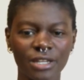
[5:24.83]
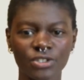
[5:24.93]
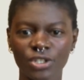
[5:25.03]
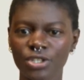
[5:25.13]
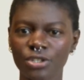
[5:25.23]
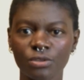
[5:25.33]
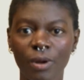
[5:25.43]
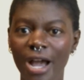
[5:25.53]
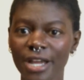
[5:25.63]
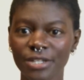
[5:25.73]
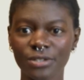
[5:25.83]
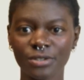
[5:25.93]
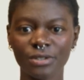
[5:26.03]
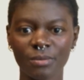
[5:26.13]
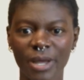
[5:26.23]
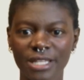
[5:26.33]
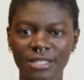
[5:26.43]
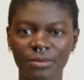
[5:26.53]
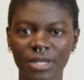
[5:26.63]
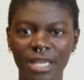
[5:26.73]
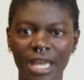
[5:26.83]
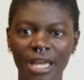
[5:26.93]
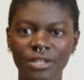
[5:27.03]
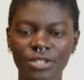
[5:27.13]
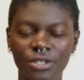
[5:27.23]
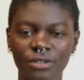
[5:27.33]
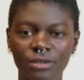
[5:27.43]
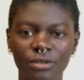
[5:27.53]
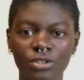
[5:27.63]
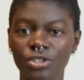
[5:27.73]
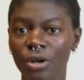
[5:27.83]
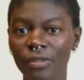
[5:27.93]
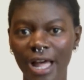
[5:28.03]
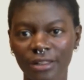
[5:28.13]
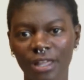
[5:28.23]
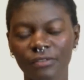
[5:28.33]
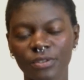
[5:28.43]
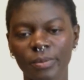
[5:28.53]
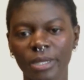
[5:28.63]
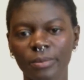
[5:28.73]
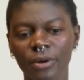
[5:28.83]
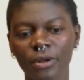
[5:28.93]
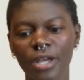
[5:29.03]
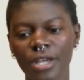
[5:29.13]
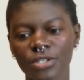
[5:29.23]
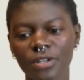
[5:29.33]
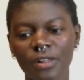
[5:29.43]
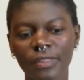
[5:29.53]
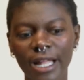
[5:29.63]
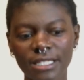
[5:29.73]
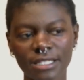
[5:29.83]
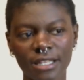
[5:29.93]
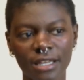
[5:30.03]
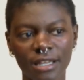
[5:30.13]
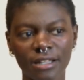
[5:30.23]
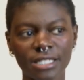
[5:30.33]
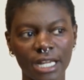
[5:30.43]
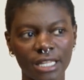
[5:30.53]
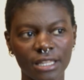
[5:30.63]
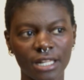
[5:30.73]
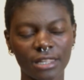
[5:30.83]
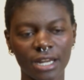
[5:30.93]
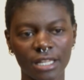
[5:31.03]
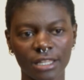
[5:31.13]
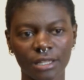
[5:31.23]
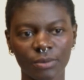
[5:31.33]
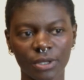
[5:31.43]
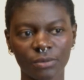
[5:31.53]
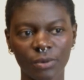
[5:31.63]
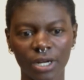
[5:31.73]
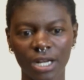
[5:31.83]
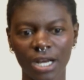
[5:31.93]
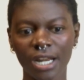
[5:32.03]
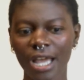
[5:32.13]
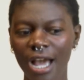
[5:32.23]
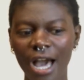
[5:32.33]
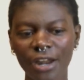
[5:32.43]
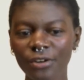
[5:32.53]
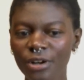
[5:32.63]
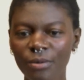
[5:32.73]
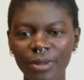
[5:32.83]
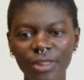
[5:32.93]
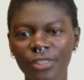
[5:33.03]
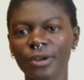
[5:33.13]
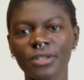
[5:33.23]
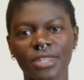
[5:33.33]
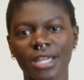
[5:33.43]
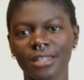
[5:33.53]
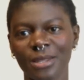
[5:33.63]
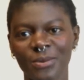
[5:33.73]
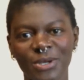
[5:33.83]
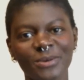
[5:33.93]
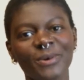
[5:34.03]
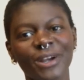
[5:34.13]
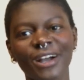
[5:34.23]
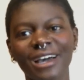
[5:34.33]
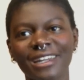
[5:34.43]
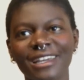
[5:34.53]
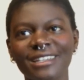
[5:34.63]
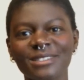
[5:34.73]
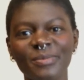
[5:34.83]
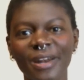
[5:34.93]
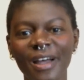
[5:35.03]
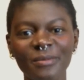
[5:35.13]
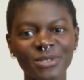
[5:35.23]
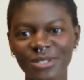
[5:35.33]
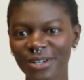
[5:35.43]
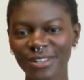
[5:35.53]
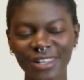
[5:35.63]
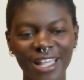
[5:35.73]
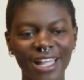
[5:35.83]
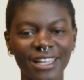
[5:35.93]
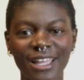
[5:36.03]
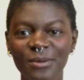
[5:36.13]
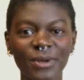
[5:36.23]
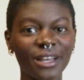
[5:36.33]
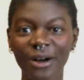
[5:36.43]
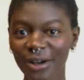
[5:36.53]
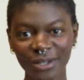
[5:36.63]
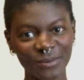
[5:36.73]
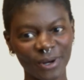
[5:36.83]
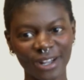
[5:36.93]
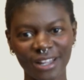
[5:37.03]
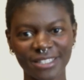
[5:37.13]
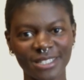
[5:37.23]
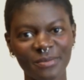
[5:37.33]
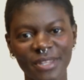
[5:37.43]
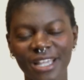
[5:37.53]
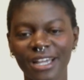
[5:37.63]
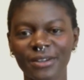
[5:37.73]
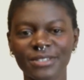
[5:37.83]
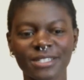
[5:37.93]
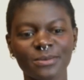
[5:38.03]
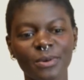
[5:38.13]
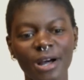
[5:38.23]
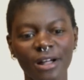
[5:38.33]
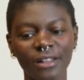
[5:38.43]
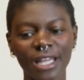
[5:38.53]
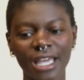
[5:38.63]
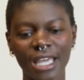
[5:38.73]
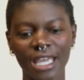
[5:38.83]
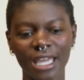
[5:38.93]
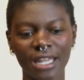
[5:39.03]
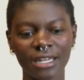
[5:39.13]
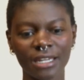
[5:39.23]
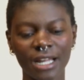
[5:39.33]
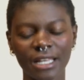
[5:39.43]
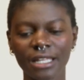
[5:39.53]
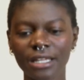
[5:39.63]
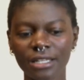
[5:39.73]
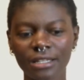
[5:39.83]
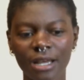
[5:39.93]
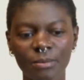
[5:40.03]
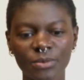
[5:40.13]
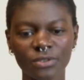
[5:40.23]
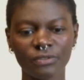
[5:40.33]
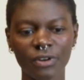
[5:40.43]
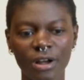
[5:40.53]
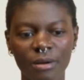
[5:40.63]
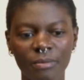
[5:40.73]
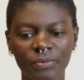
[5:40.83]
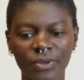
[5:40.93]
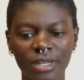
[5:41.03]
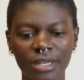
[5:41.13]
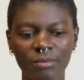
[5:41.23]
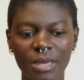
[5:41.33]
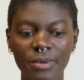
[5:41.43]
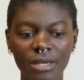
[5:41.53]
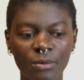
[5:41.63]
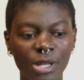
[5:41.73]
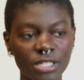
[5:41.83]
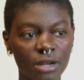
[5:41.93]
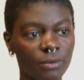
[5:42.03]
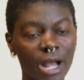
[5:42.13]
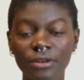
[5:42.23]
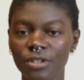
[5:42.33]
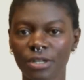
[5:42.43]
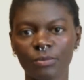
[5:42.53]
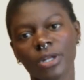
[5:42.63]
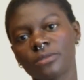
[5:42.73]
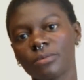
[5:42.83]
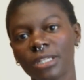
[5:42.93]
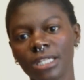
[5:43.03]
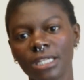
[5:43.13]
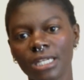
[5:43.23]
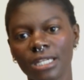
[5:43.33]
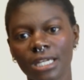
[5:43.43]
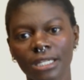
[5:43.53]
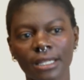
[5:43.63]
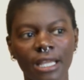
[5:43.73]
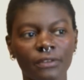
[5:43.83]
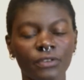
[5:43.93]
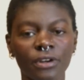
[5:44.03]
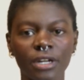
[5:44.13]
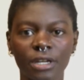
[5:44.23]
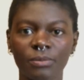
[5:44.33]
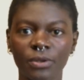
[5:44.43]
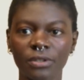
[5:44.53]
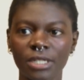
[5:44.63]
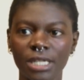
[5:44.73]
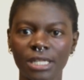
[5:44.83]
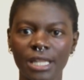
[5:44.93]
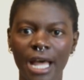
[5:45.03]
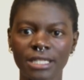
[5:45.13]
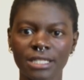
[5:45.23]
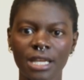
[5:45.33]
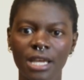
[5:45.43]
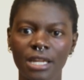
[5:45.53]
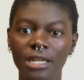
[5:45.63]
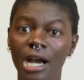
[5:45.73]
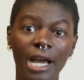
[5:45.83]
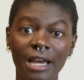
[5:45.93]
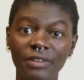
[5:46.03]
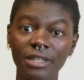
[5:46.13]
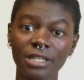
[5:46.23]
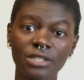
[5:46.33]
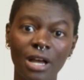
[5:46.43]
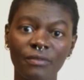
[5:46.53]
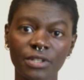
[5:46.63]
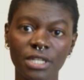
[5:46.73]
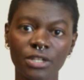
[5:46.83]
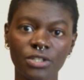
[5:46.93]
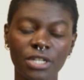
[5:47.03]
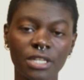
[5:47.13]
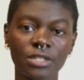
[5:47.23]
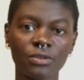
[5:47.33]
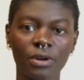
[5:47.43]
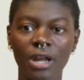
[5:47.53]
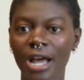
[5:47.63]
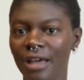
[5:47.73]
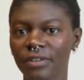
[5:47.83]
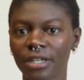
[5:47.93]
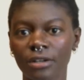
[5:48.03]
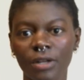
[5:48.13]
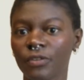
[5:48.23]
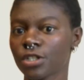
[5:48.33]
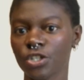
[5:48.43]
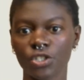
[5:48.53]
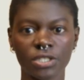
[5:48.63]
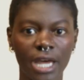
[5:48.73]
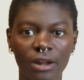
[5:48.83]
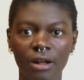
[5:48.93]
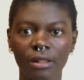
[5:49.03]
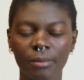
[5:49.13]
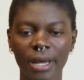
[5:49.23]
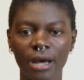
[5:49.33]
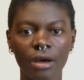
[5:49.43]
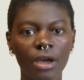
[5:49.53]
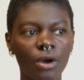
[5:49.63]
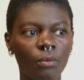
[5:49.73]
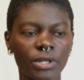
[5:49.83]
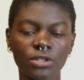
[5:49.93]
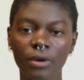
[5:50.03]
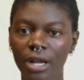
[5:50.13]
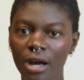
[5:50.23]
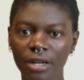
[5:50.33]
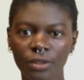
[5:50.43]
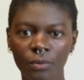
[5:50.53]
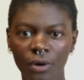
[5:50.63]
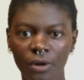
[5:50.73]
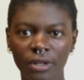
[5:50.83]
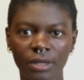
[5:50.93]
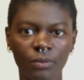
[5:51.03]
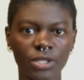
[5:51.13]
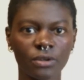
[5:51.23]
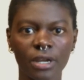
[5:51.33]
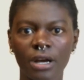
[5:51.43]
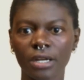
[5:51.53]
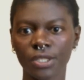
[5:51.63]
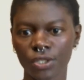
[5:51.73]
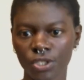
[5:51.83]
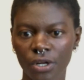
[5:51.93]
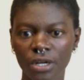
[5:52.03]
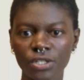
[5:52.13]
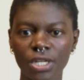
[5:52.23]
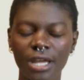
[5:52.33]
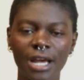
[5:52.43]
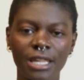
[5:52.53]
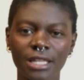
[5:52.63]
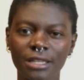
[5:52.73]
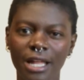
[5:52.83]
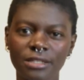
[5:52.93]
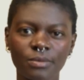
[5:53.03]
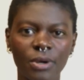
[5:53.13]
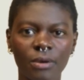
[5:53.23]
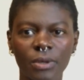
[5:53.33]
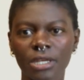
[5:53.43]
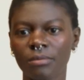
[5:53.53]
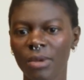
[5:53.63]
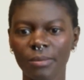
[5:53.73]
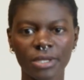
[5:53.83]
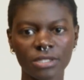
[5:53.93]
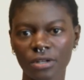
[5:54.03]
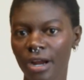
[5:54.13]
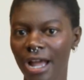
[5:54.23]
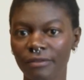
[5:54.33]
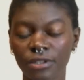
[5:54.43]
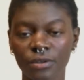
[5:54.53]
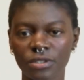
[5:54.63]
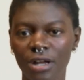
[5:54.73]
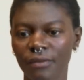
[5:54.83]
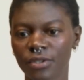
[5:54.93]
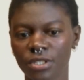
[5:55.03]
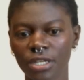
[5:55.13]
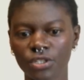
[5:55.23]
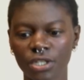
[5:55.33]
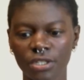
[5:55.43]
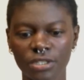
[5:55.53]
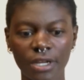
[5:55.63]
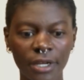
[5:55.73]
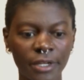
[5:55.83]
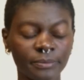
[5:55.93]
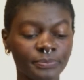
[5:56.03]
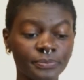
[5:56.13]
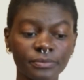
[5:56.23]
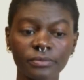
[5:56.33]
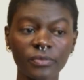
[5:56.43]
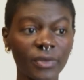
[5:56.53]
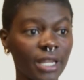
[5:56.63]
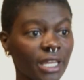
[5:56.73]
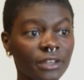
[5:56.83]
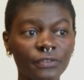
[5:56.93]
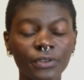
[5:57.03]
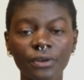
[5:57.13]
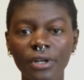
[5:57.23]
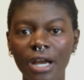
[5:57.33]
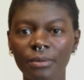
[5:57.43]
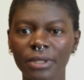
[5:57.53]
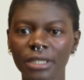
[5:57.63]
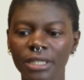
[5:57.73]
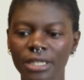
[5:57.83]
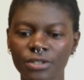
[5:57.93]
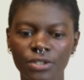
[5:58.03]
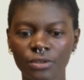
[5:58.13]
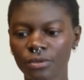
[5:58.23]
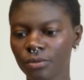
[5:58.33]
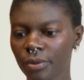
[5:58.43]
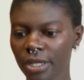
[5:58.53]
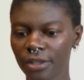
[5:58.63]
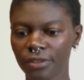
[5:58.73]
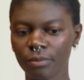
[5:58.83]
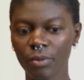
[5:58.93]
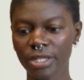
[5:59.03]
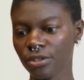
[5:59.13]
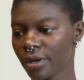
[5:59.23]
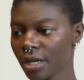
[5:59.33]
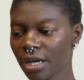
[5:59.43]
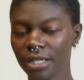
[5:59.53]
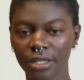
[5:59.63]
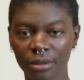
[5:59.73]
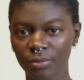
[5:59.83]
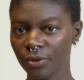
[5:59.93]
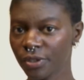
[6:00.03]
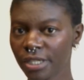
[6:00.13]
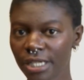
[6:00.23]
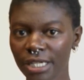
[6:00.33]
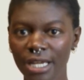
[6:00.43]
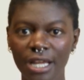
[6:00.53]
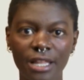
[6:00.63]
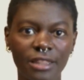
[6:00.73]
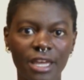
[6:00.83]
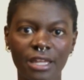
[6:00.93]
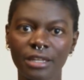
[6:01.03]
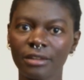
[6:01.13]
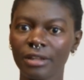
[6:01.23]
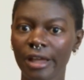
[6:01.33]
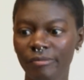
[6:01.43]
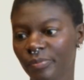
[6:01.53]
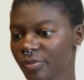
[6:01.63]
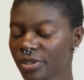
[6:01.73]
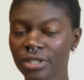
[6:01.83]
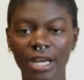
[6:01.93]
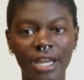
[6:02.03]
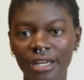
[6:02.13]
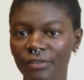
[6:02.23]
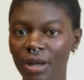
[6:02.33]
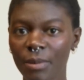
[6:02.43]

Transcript: just try to do the best that we can to show that love to people. So that's the second thing that I think we could work on. I don't know what the third thing that we could work on is, but I'm sure that we all could work on something else as well. And I think it comes from maybe what's around you and what's really needed. Like if you're in a community that's not having these conversations or not having conversations at all about what's going on in the world and what's going on in the church, I think that's where we could maybe start having those conversations. If you're not really in tune with what's going on in the community, then kind of come